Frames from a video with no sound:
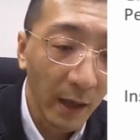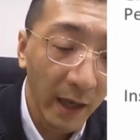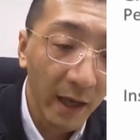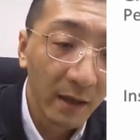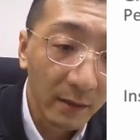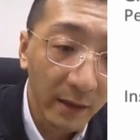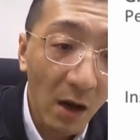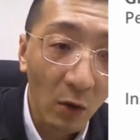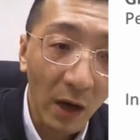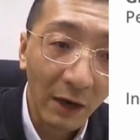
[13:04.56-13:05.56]
And
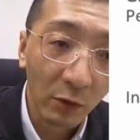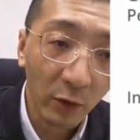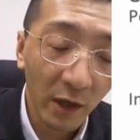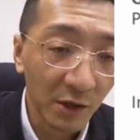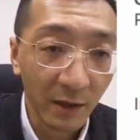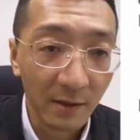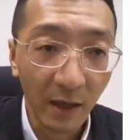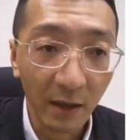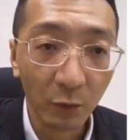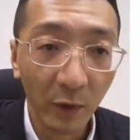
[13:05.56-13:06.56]
now our question is
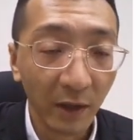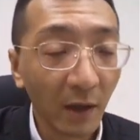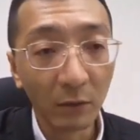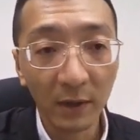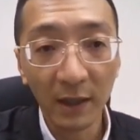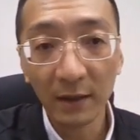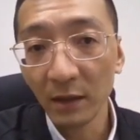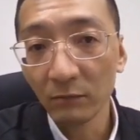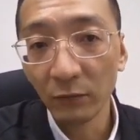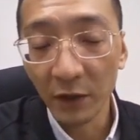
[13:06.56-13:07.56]
that we know
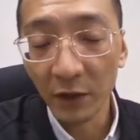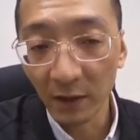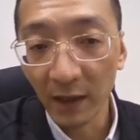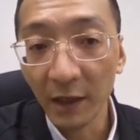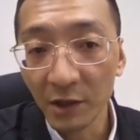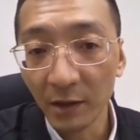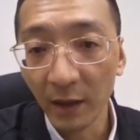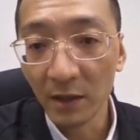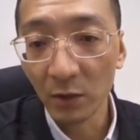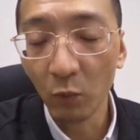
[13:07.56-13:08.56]
data visualization
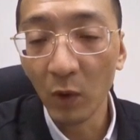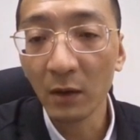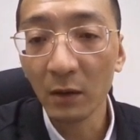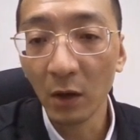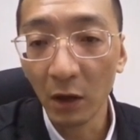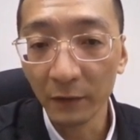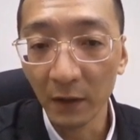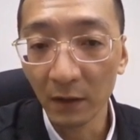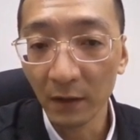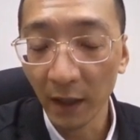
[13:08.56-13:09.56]
is one of
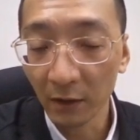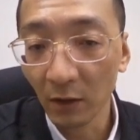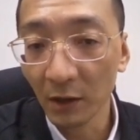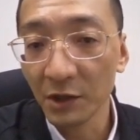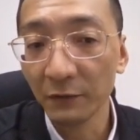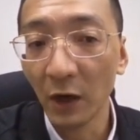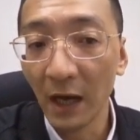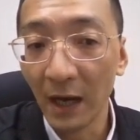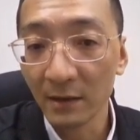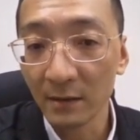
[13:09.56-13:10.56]
the technology for
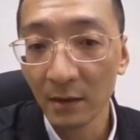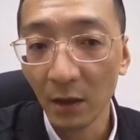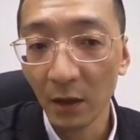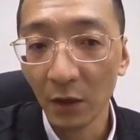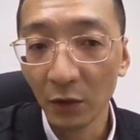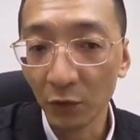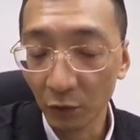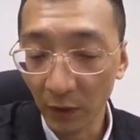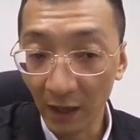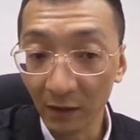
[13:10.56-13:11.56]
us
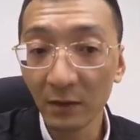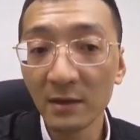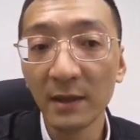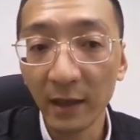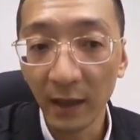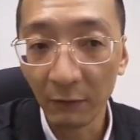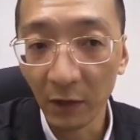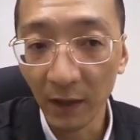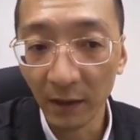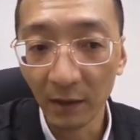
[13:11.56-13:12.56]
to understand our
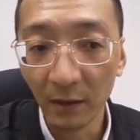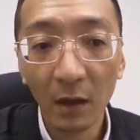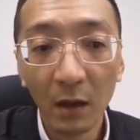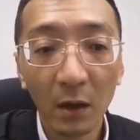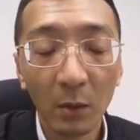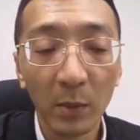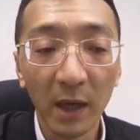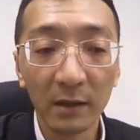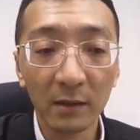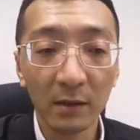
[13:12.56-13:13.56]
data.
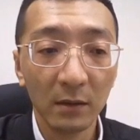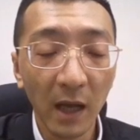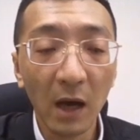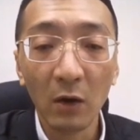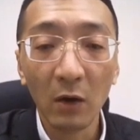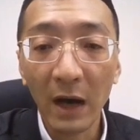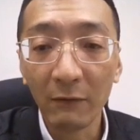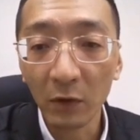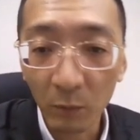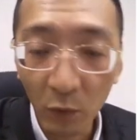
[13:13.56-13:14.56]
But now
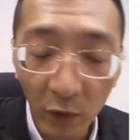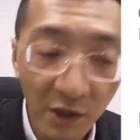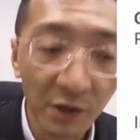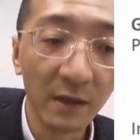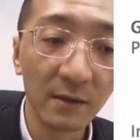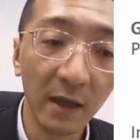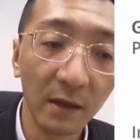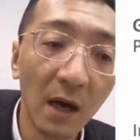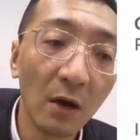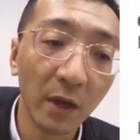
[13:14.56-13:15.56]
our question is that
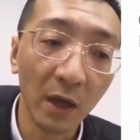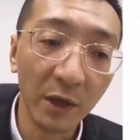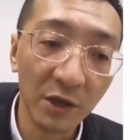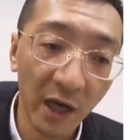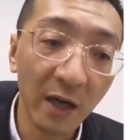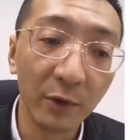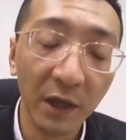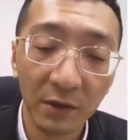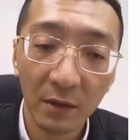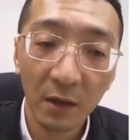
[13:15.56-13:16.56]
how can we
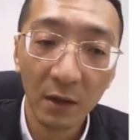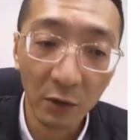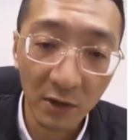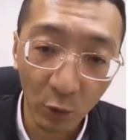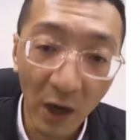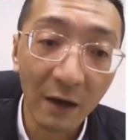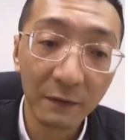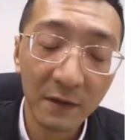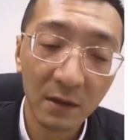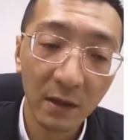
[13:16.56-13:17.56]
generate those
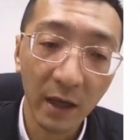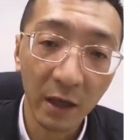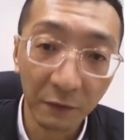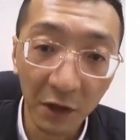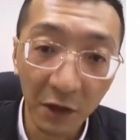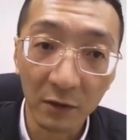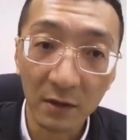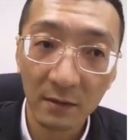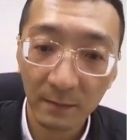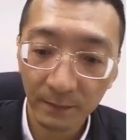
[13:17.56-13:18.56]
graphs and figures?